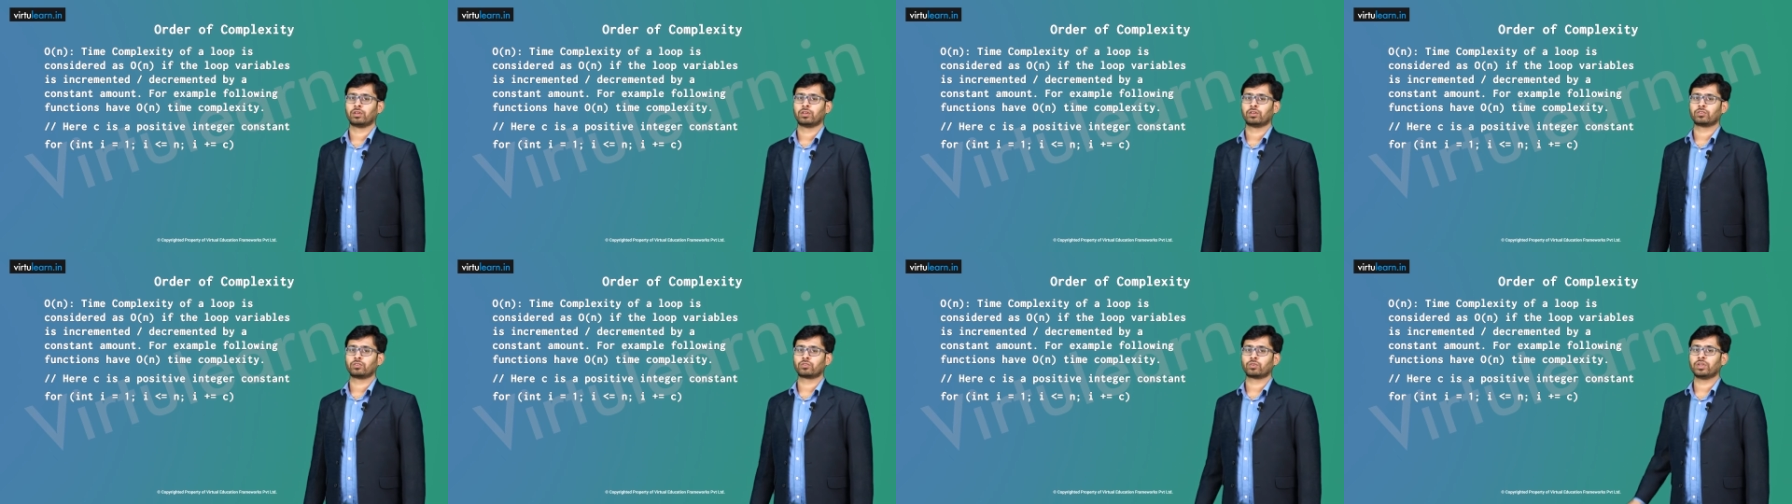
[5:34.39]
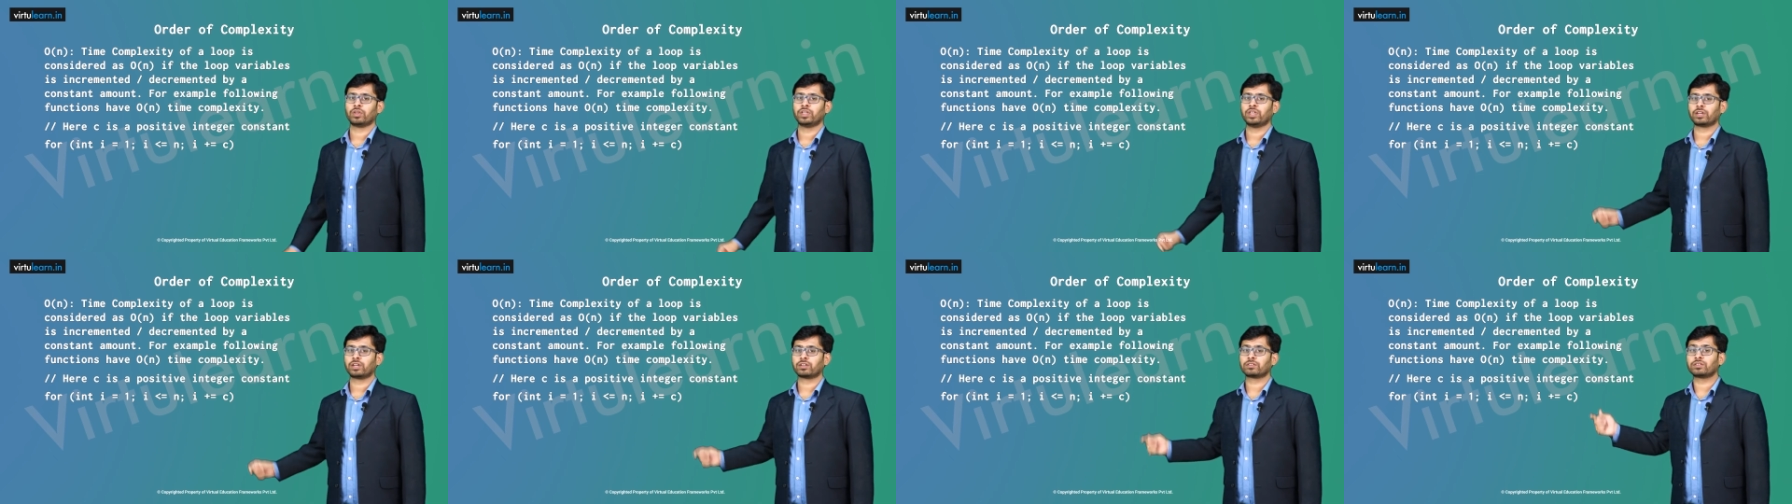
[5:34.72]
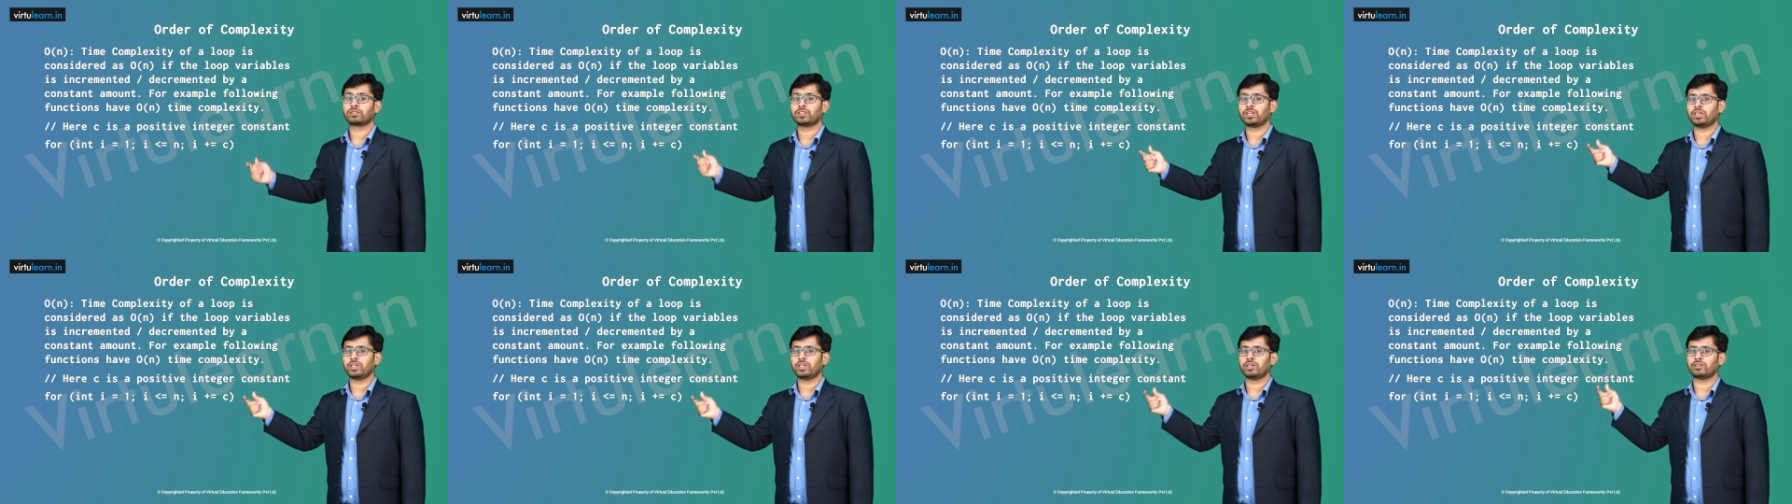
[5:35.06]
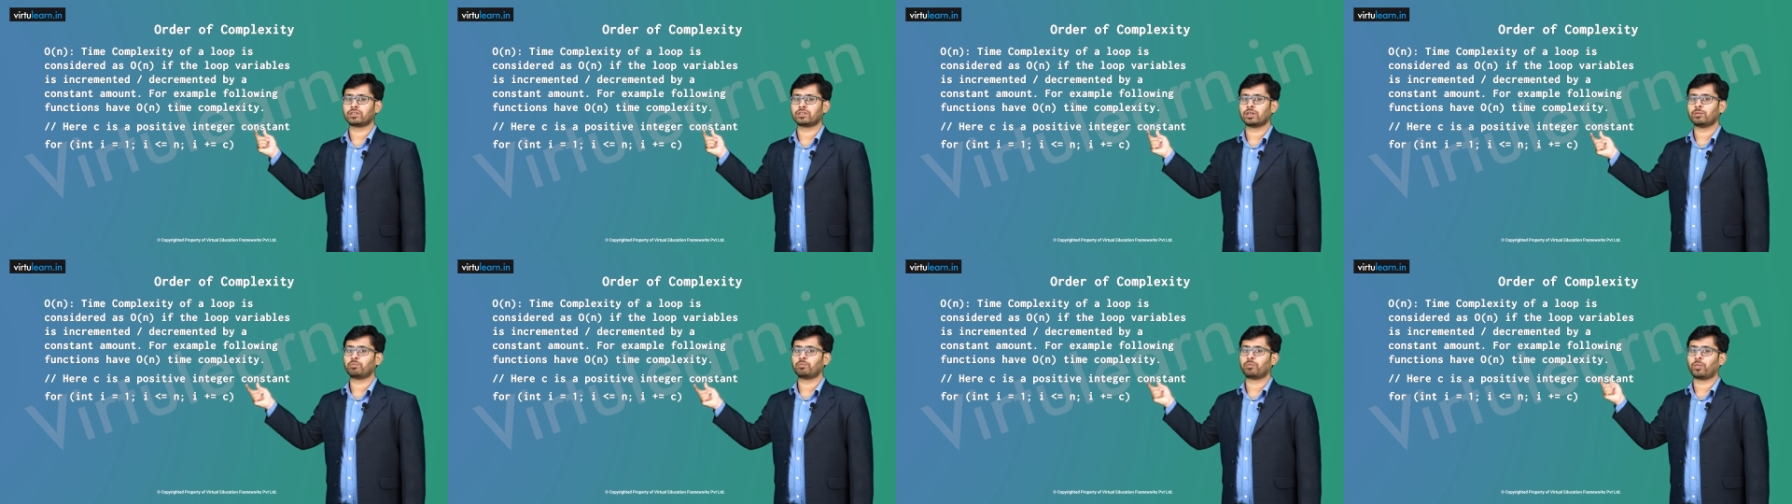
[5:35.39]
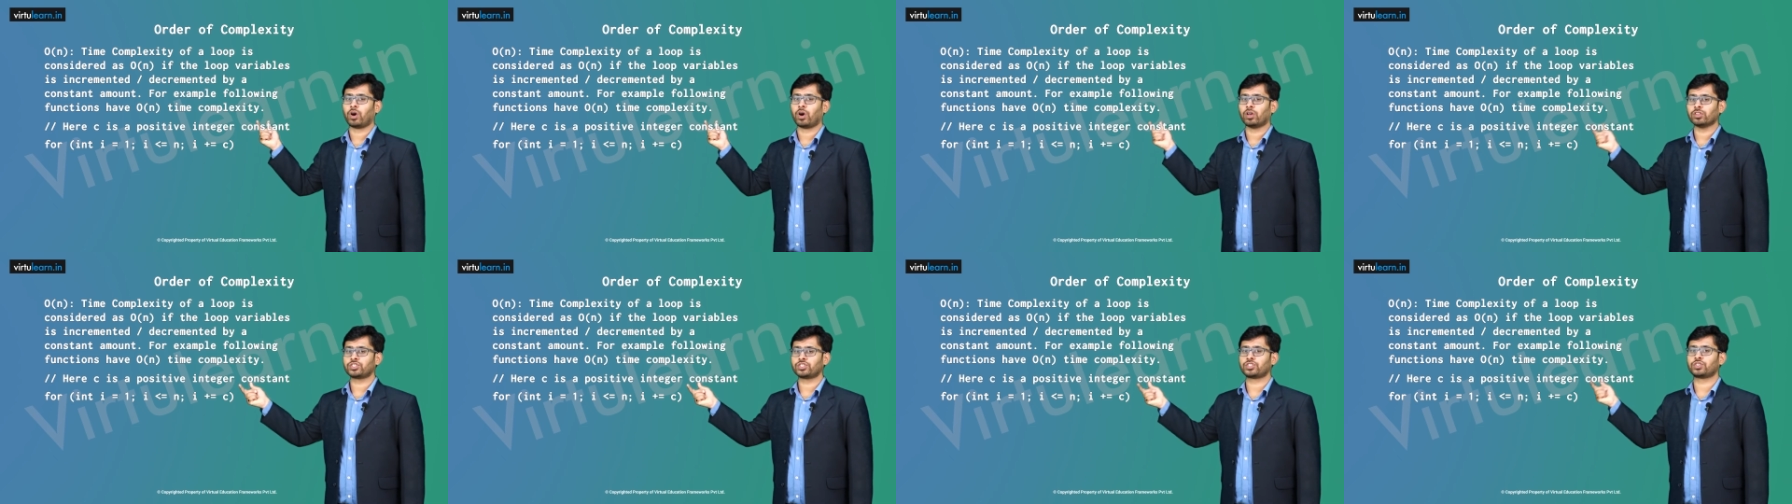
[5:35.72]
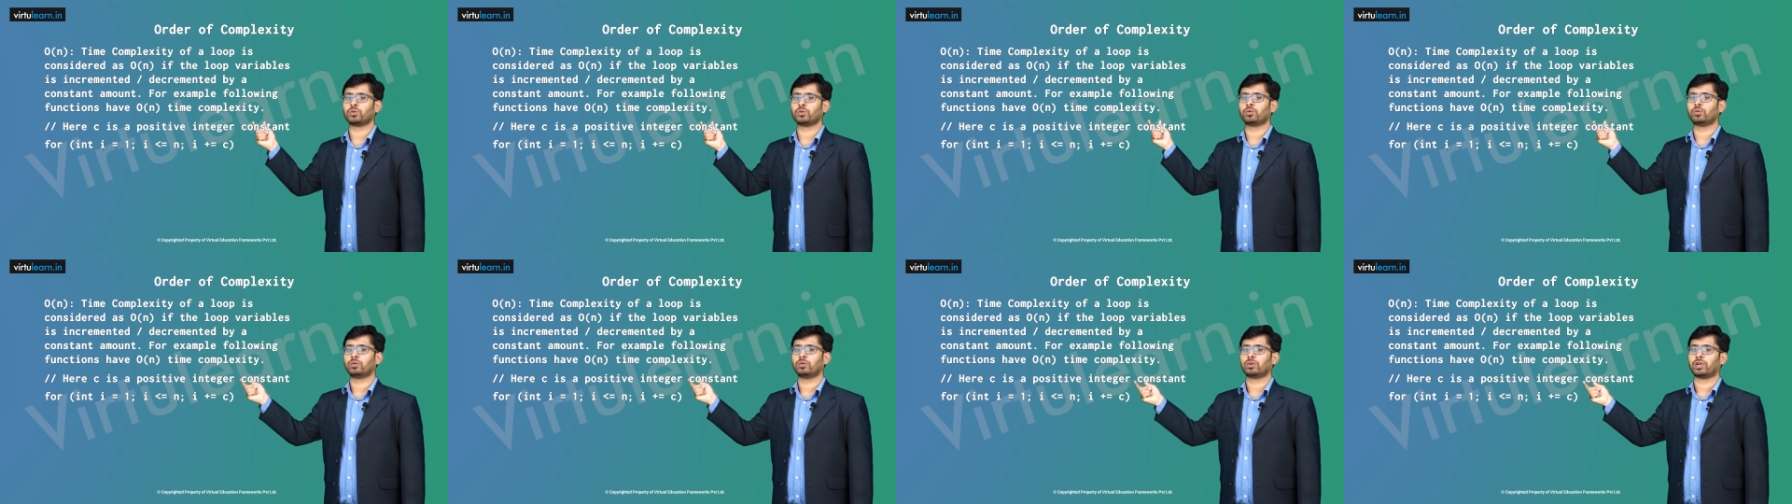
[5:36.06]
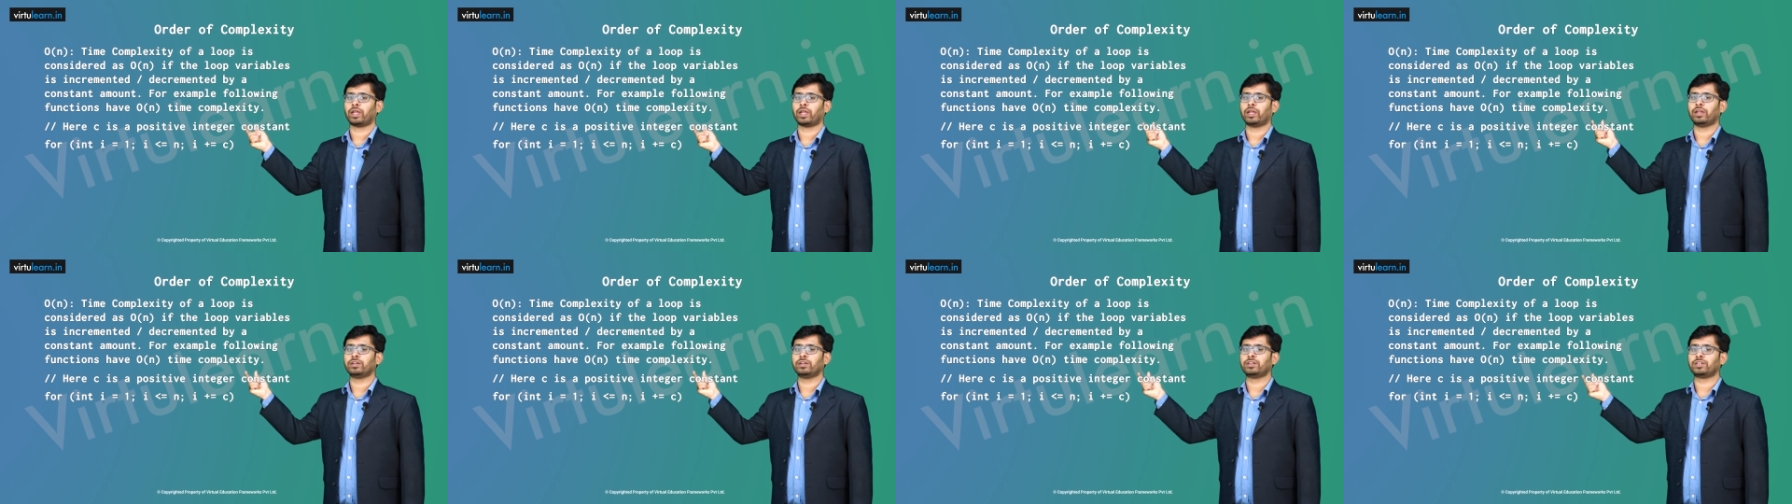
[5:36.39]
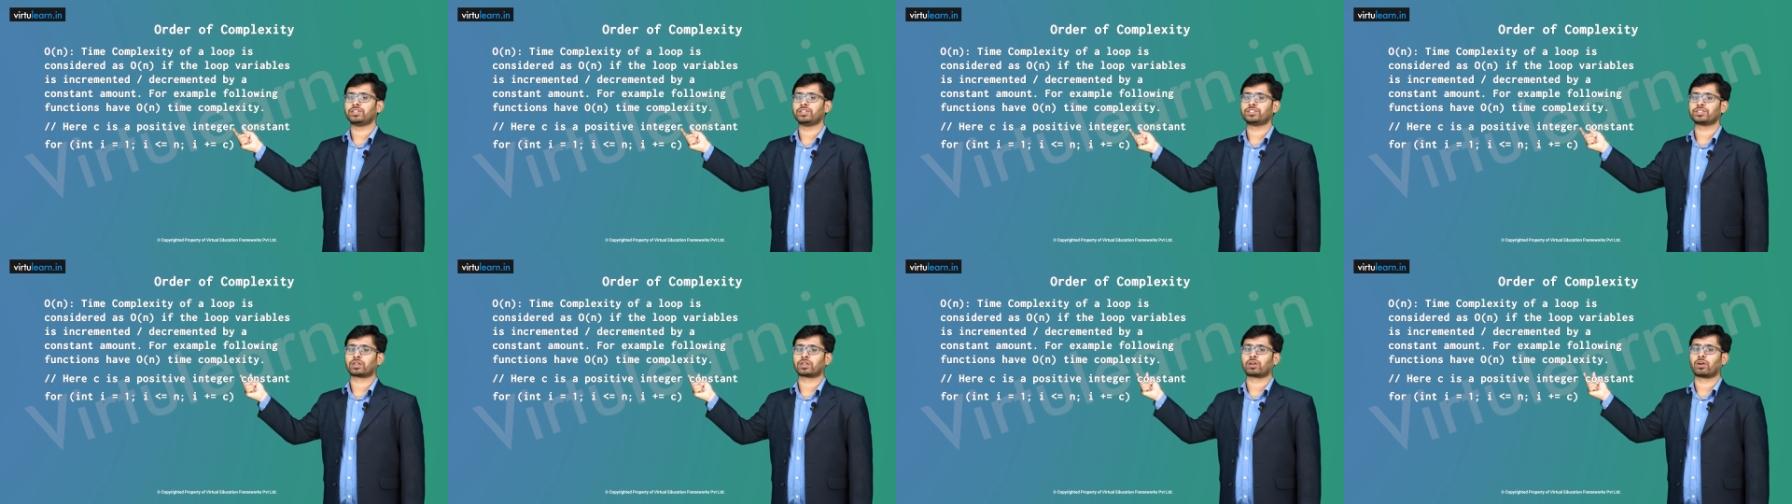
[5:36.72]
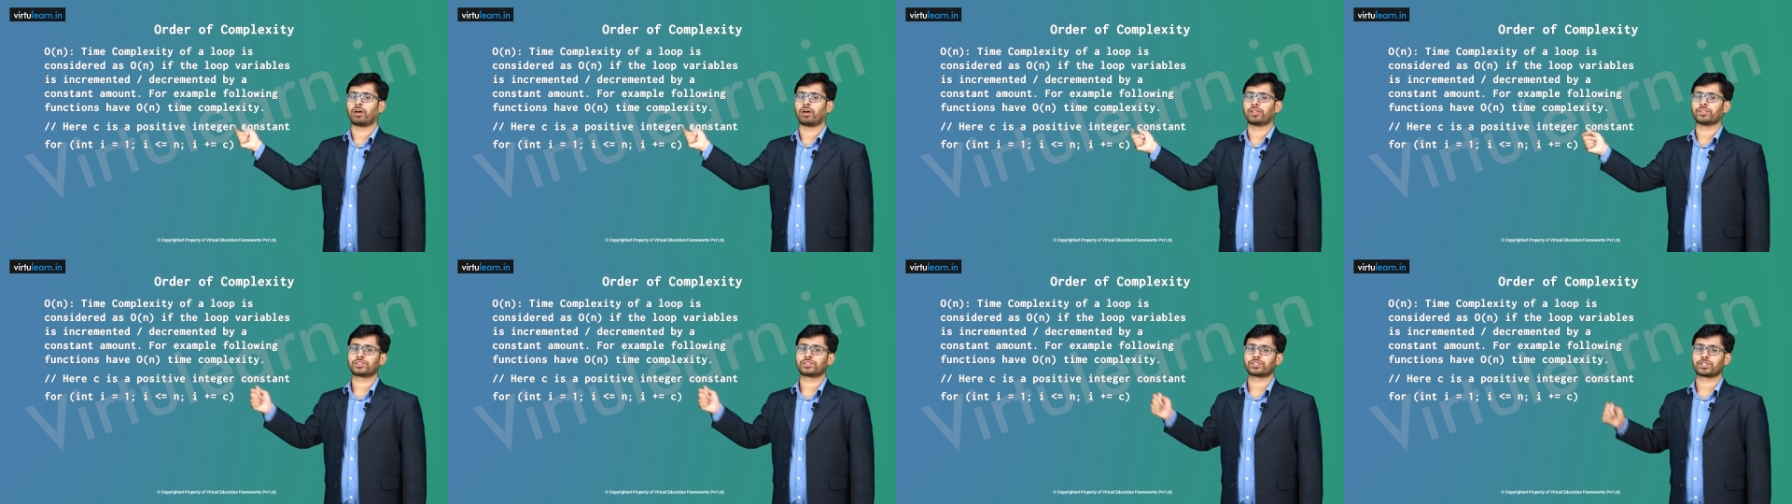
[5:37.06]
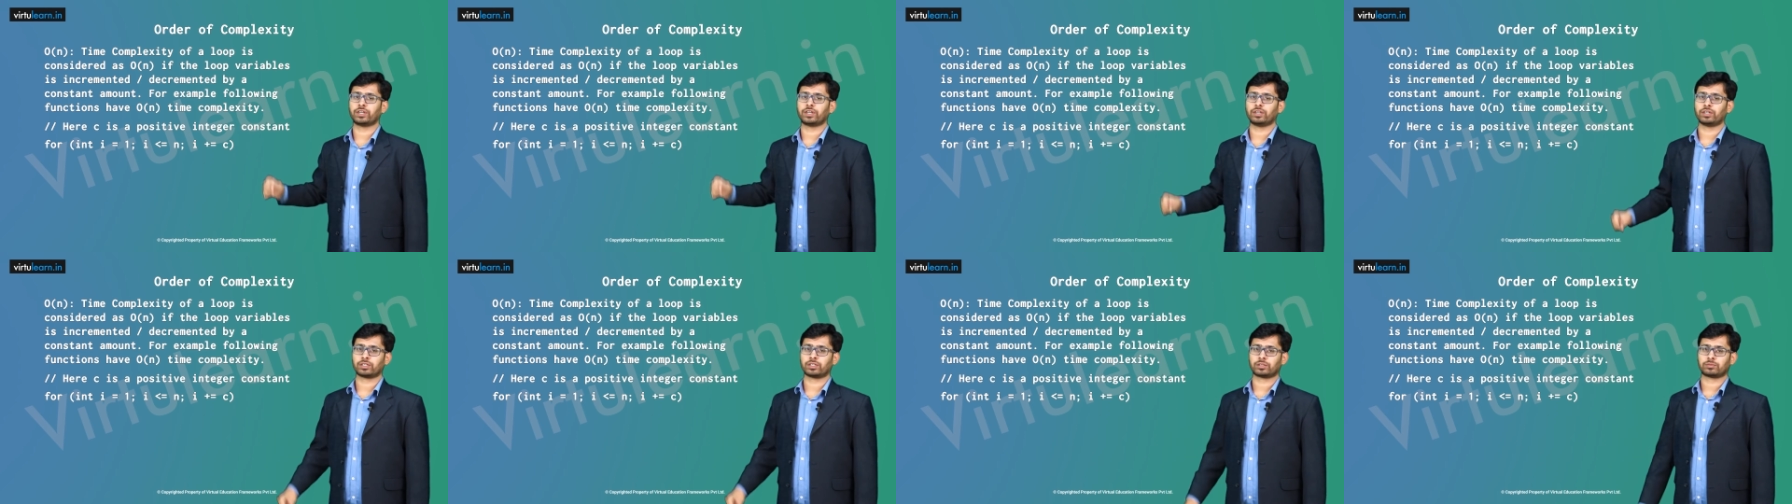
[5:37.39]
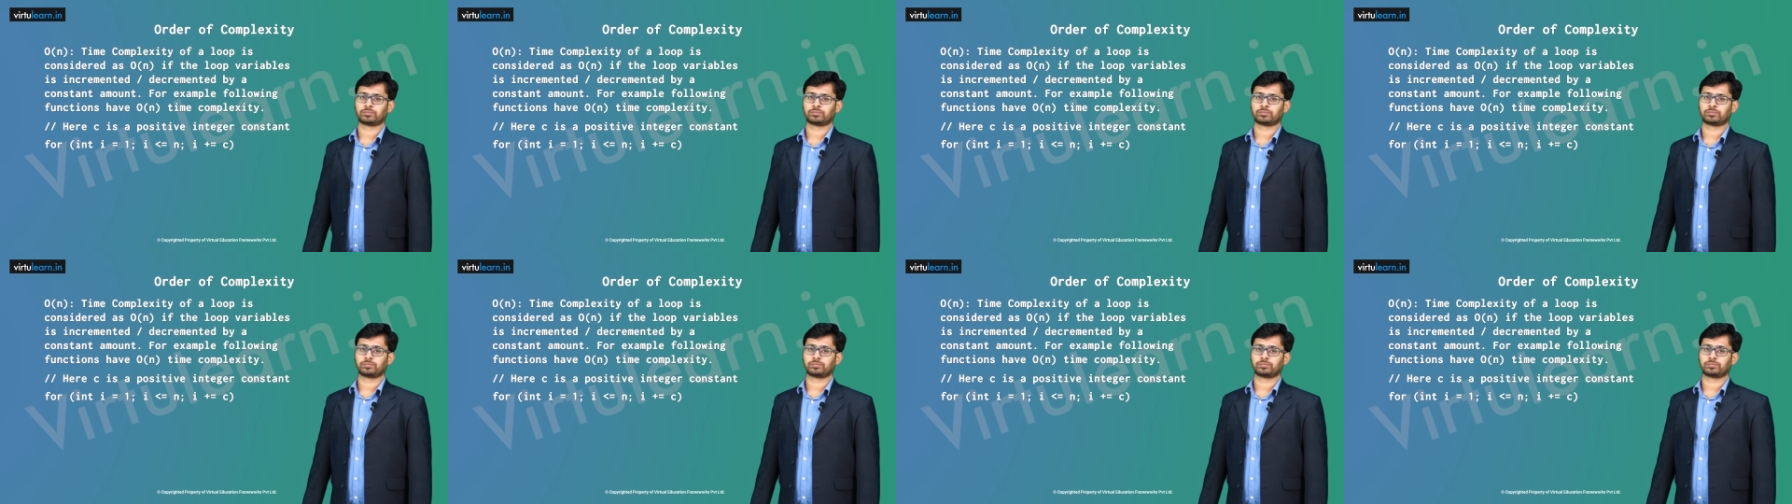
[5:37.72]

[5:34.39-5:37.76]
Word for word: So here c is a positive integer constant.